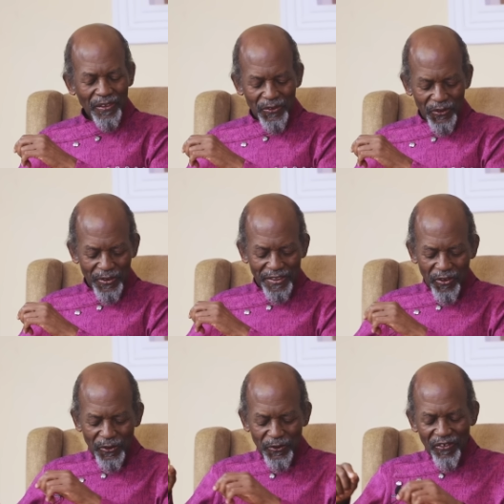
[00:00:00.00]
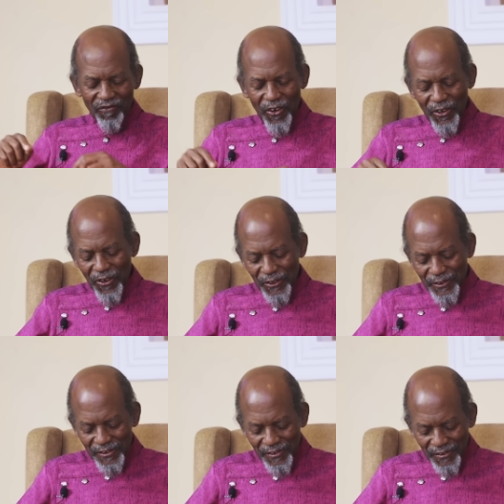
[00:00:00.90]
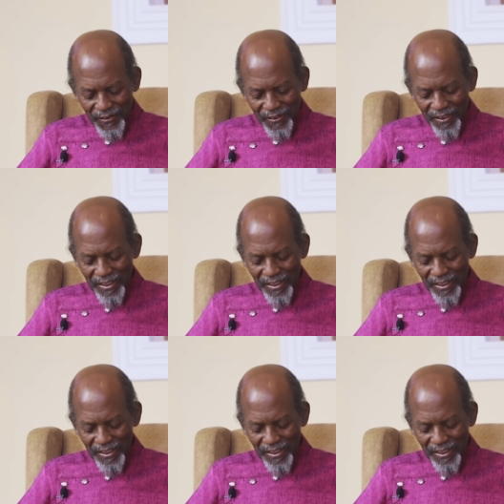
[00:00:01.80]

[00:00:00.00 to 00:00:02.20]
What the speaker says: So it also focuses